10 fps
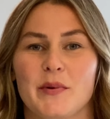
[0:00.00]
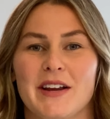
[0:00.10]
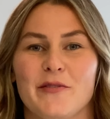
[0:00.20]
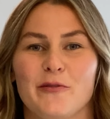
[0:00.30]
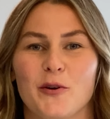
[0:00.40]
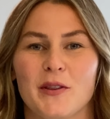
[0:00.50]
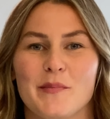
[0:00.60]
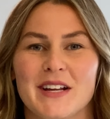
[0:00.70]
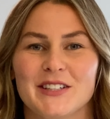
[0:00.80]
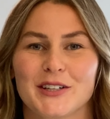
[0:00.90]
we wait for the
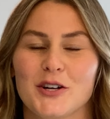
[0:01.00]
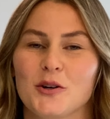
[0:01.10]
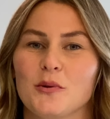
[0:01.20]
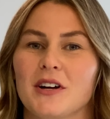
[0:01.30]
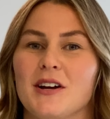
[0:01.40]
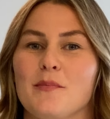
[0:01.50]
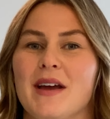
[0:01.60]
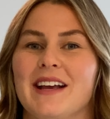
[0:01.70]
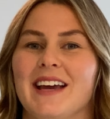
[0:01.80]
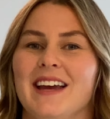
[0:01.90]
meat to cook, we're going to
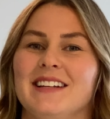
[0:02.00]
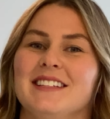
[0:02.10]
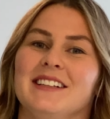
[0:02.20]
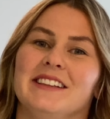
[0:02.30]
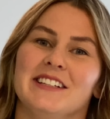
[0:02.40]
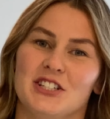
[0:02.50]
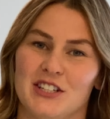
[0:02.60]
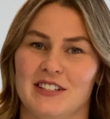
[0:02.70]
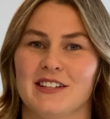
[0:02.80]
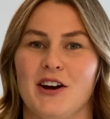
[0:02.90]
make a
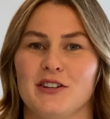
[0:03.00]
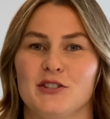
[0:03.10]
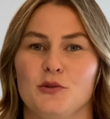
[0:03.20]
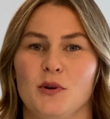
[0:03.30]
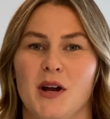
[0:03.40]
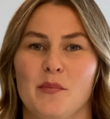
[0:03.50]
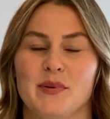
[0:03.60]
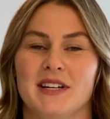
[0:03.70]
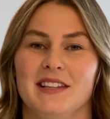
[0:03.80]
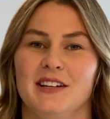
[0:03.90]
delicious sauce to
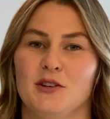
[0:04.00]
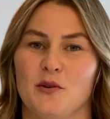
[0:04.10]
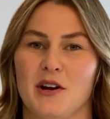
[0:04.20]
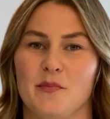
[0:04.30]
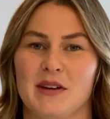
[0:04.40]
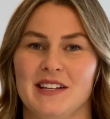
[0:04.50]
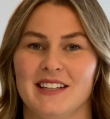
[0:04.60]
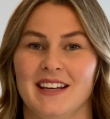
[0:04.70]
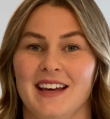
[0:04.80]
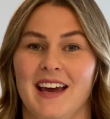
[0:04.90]
accompany the donair meat,
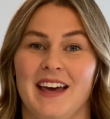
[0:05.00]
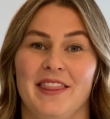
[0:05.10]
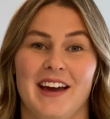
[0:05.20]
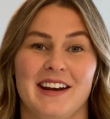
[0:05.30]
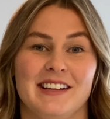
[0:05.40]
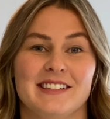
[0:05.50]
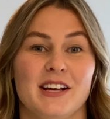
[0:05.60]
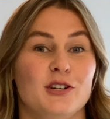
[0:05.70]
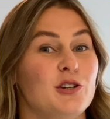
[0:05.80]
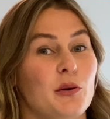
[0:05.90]
and that is
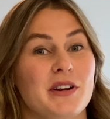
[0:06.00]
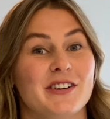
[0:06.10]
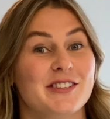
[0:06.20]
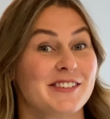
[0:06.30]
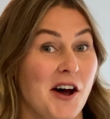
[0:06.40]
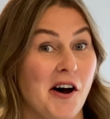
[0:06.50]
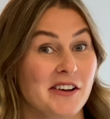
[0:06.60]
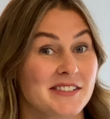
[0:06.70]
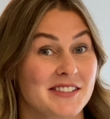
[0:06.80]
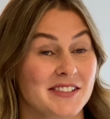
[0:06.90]
donair
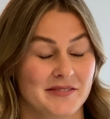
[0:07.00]
sauce.